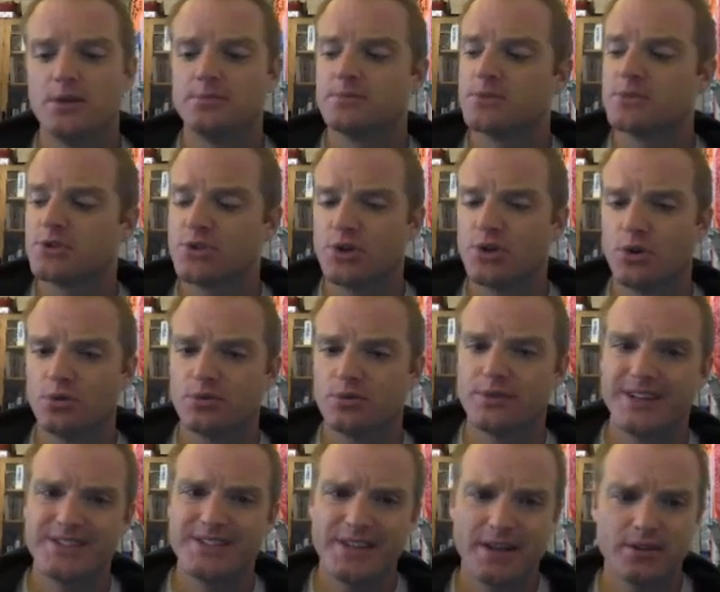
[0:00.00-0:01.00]
So
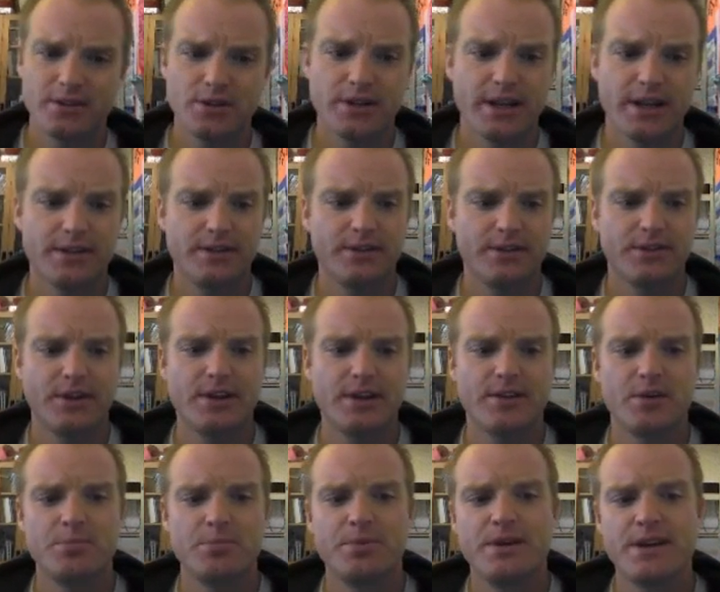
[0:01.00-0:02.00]
let's take a look at this idea of
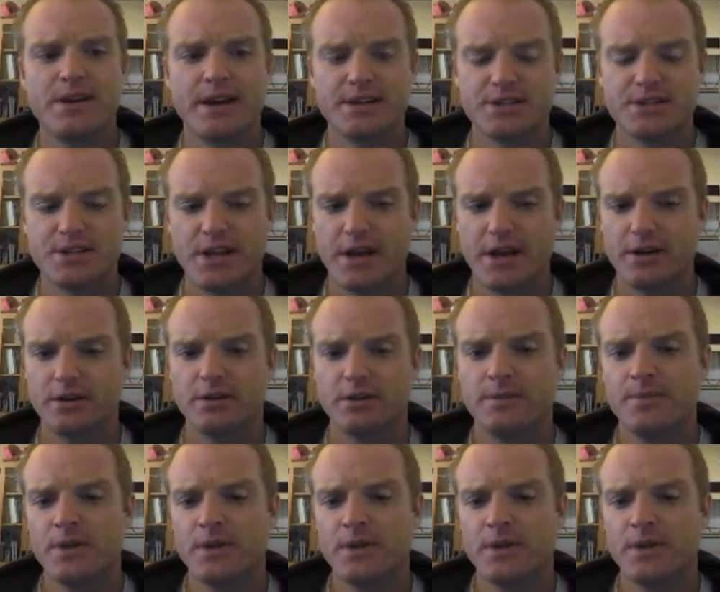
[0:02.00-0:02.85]
a pH scale,